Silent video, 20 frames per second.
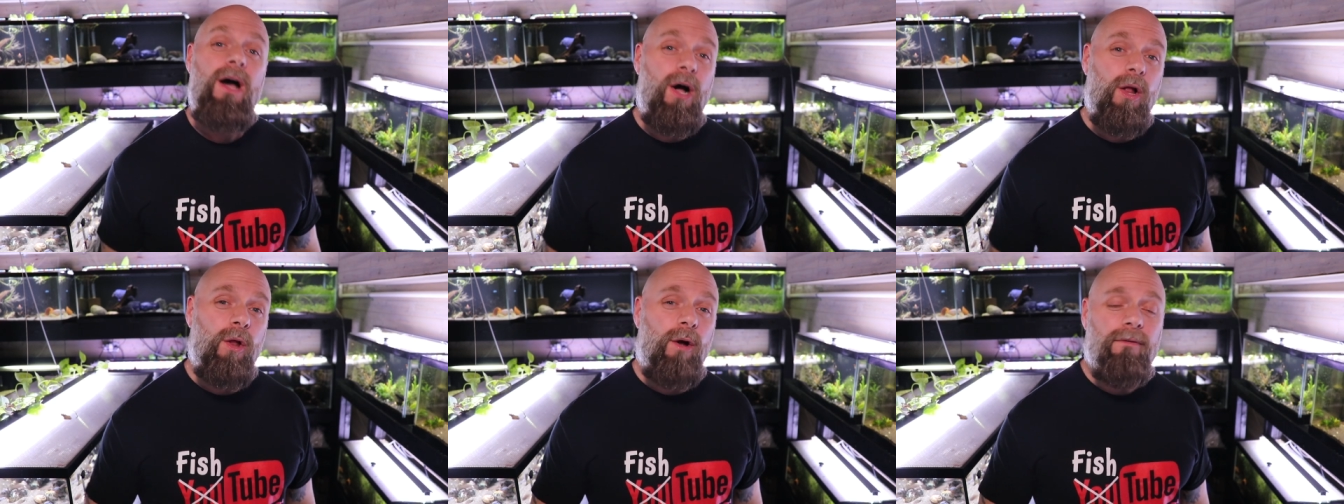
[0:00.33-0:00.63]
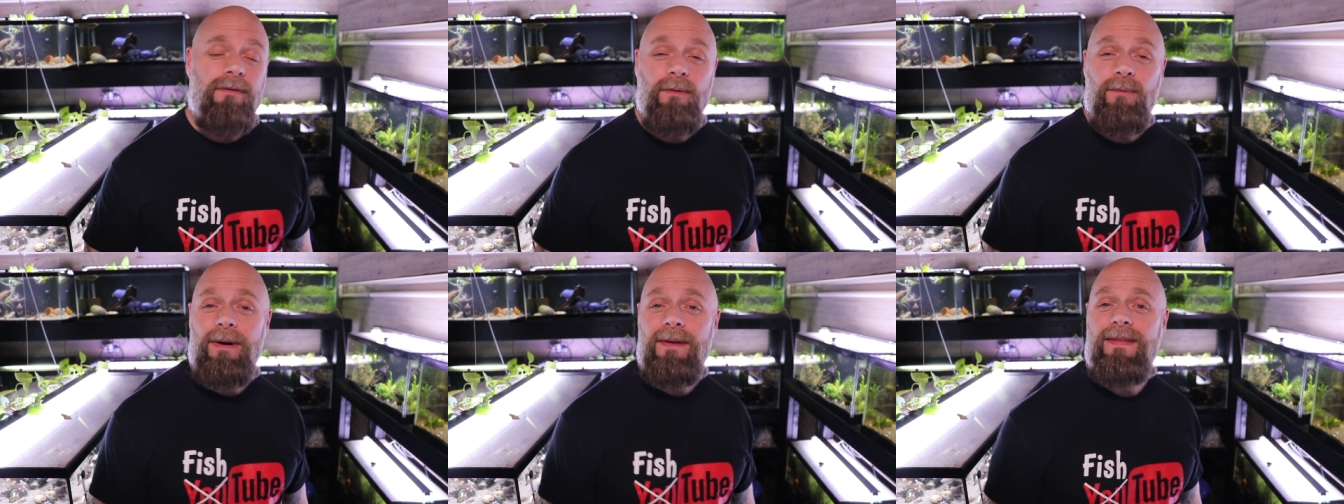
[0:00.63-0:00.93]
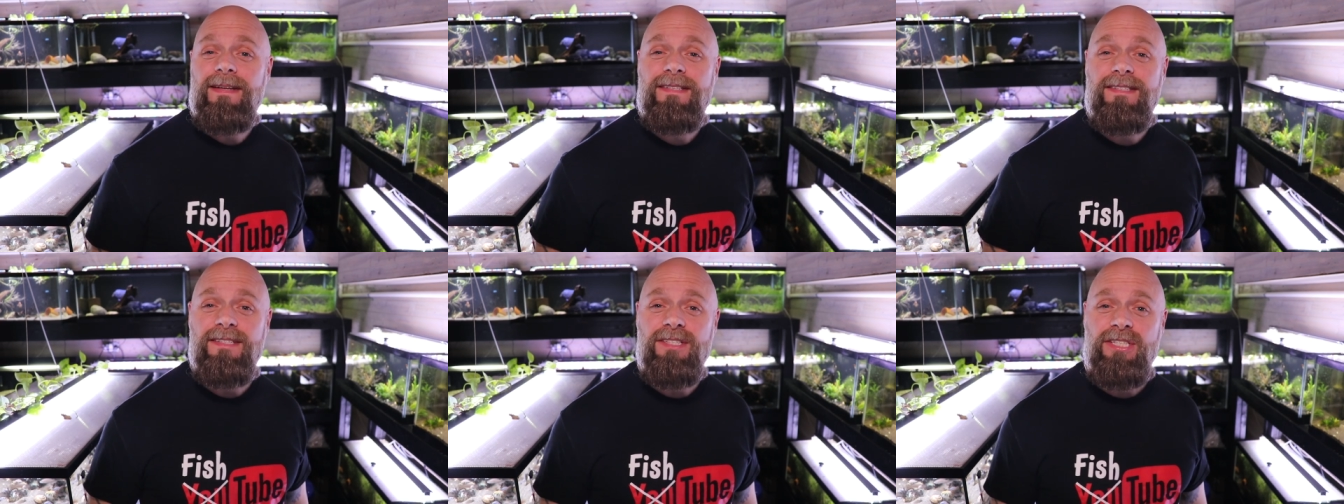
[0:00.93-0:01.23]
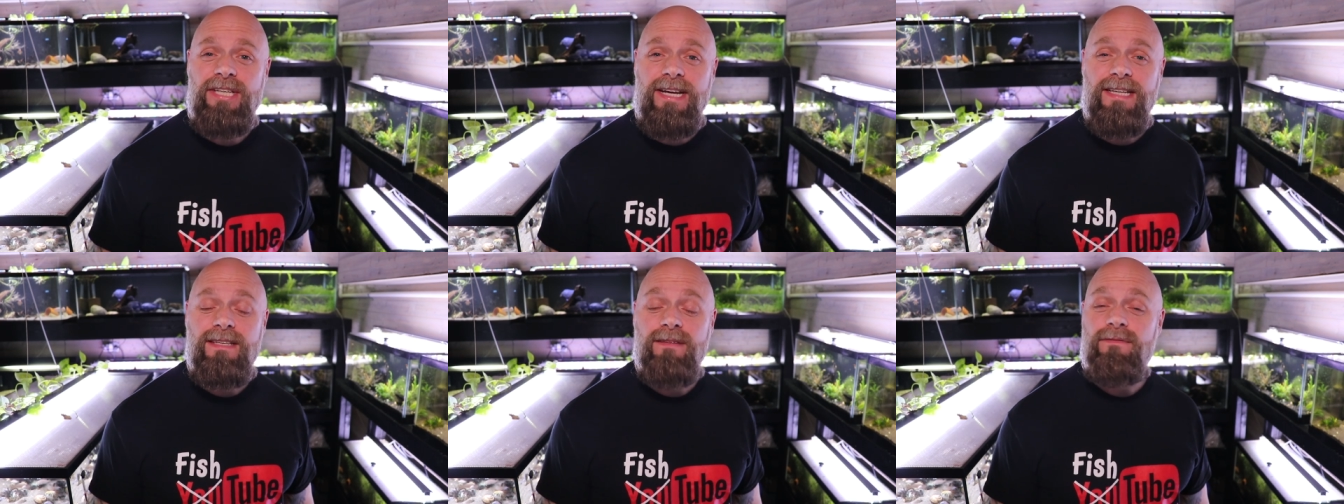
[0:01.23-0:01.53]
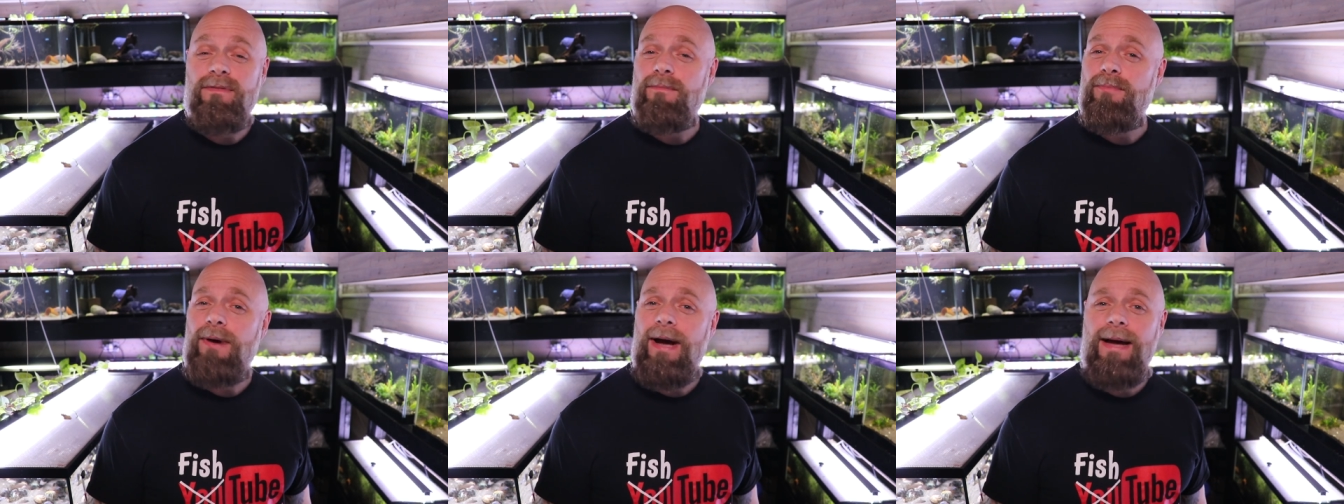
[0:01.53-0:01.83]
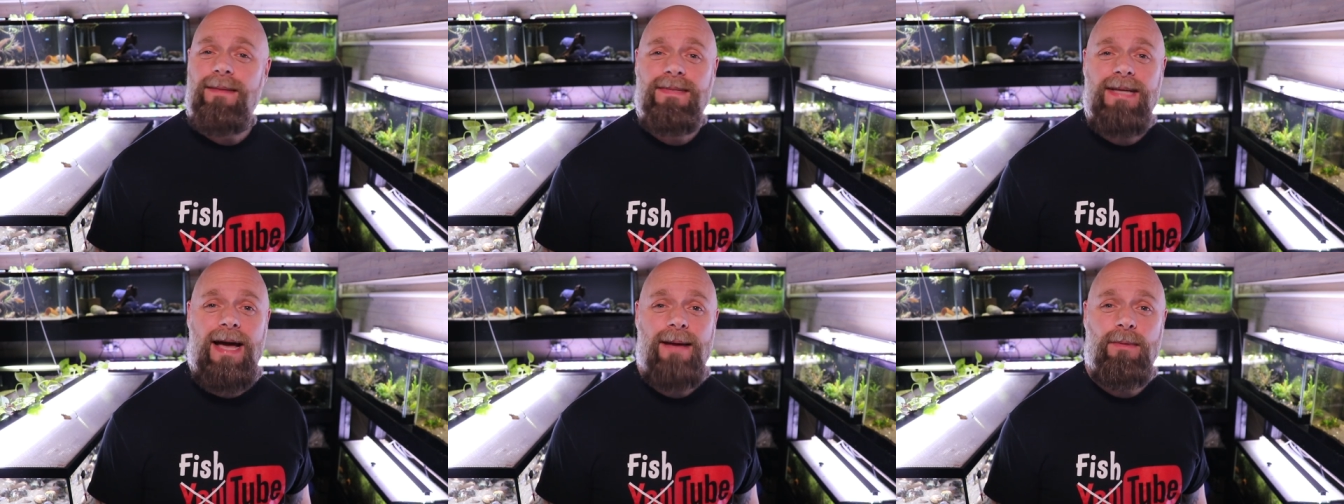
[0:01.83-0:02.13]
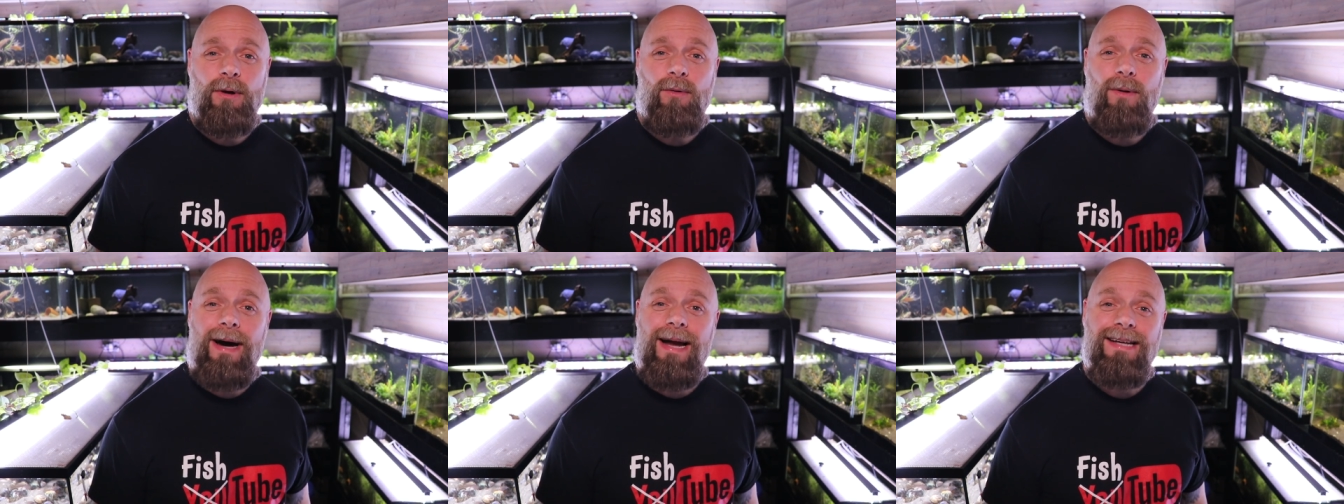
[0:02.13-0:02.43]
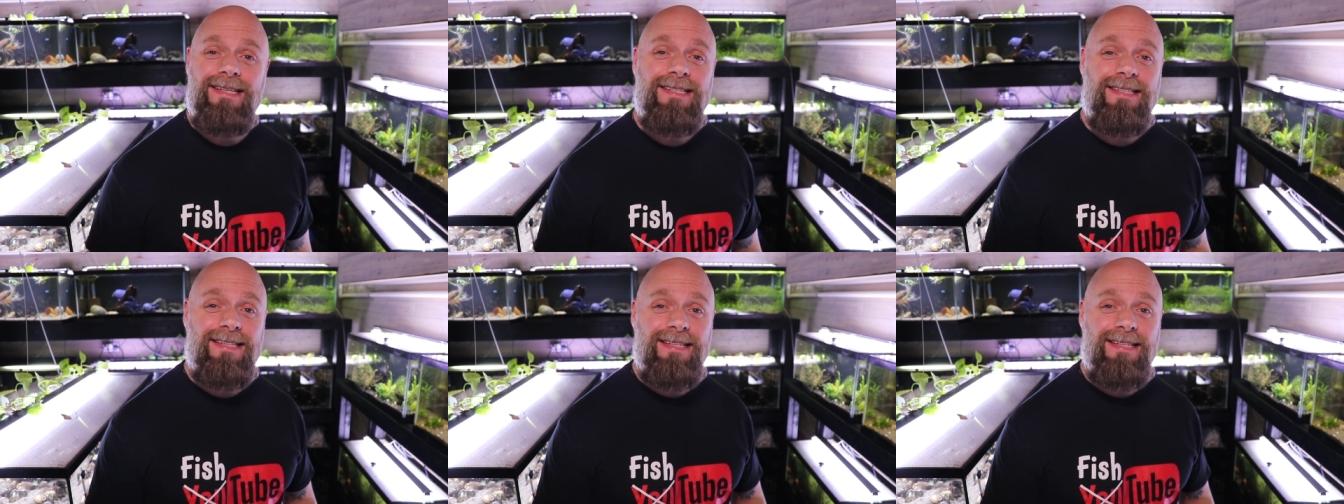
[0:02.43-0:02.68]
Hello everyone, this is Jason from Primetime Aquatics